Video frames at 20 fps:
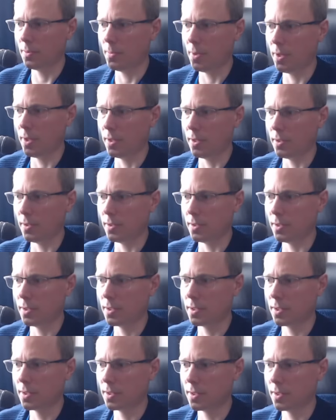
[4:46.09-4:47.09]
buy
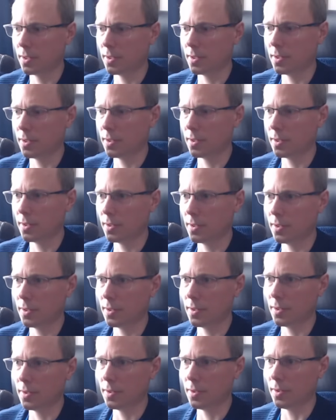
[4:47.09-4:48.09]
those.
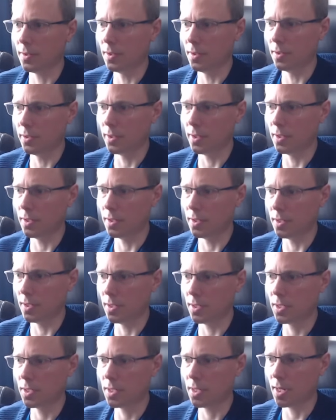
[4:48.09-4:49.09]
Gotta look into these
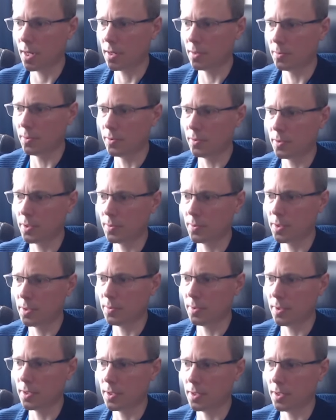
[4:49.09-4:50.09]
stackables, which
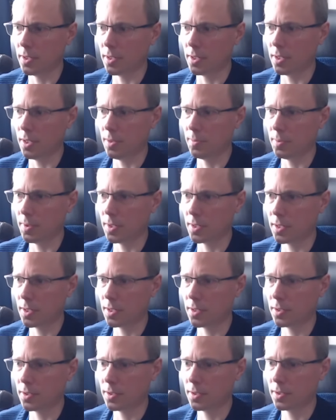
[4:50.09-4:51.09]
ones I'm going to keep,
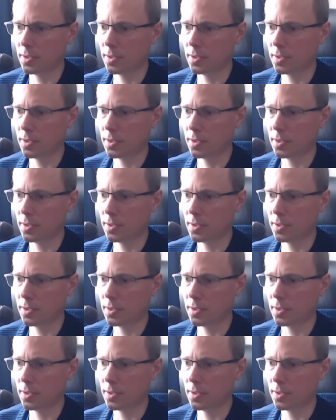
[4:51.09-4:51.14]
etc.